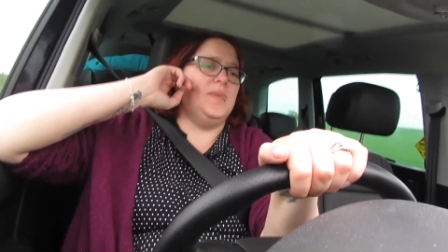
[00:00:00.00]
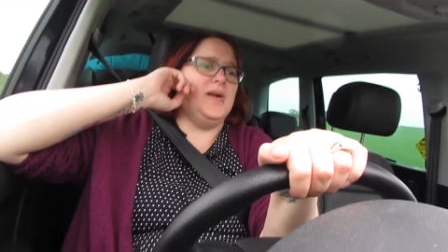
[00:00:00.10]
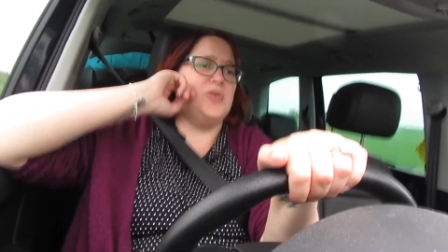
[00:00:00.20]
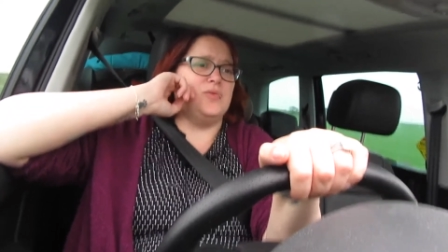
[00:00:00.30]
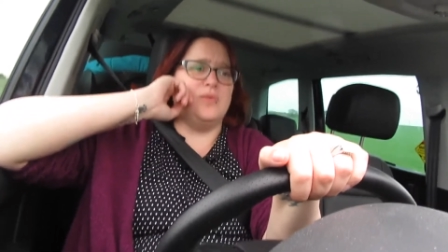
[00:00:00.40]
but
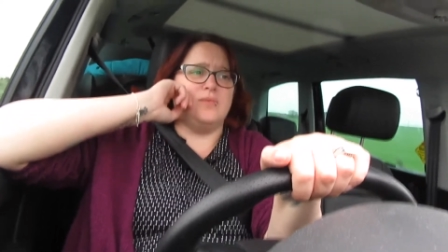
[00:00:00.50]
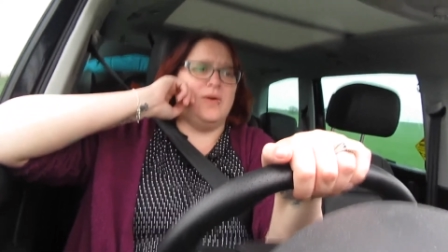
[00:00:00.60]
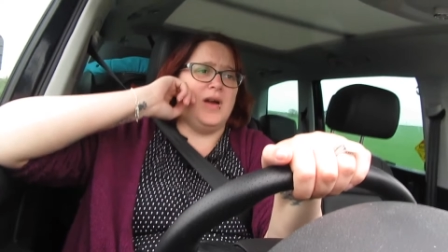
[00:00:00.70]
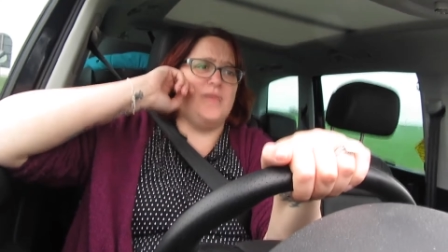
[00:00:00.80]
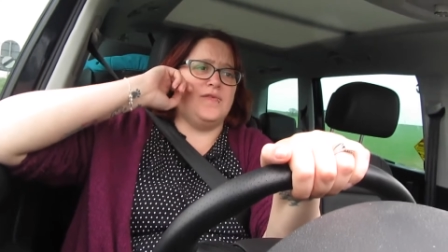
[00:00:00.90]
I don't know
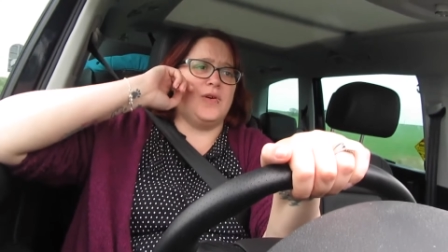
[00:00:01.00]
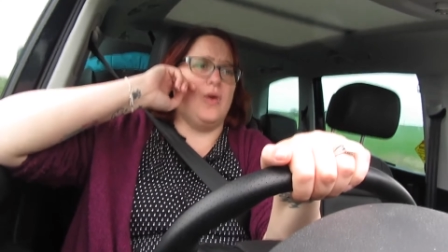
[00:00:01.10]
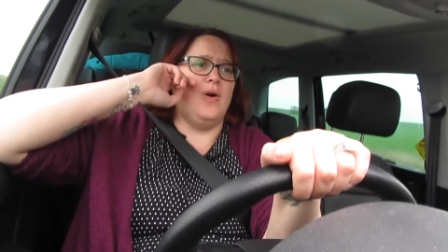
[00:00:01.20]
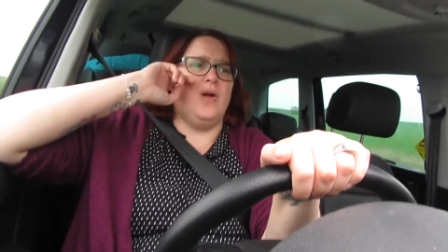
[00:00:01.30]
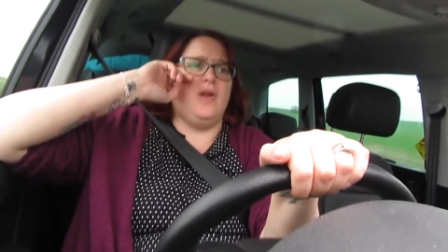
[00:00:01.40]
what I've
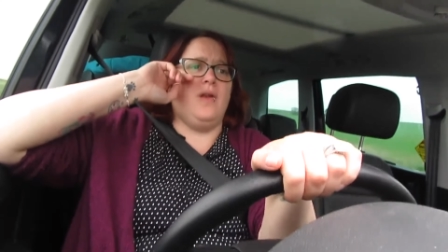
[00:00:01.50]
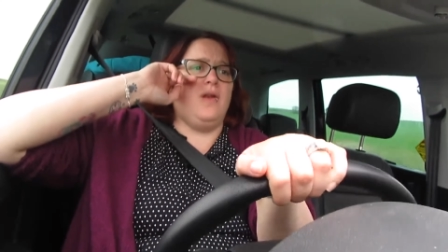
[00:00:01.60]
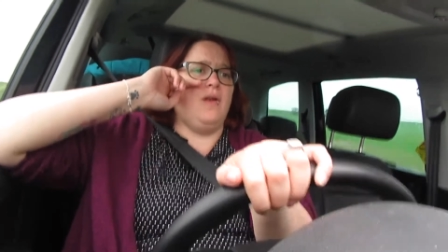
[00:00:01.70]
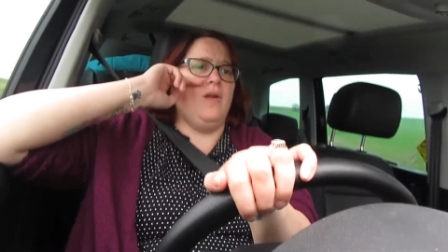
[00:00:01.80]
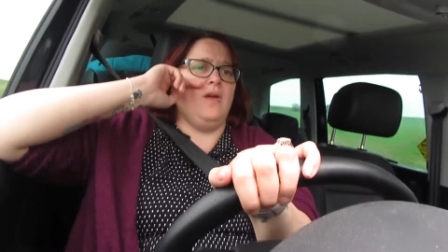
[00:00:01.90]

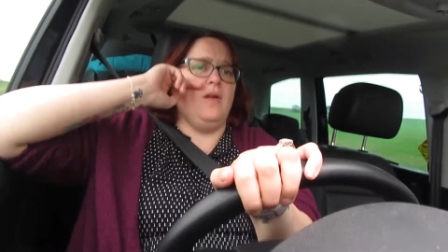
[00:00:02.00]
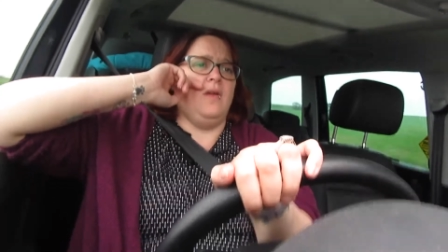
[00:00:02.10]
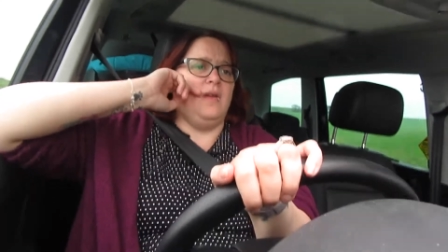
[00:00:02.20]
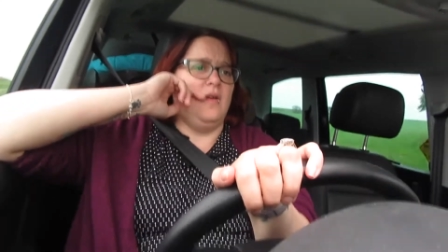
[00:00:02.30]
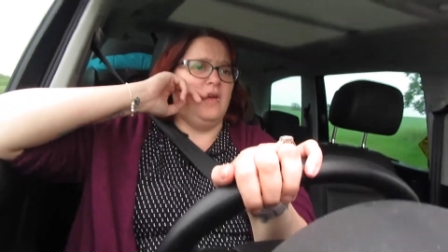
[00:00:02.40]

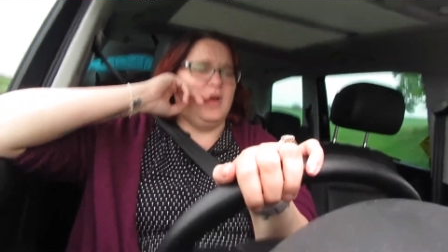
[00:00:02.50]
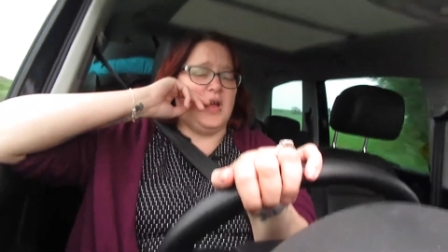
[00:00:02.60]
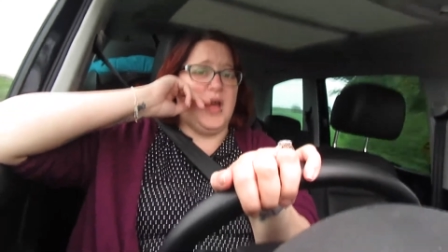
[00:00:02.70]
forgotten.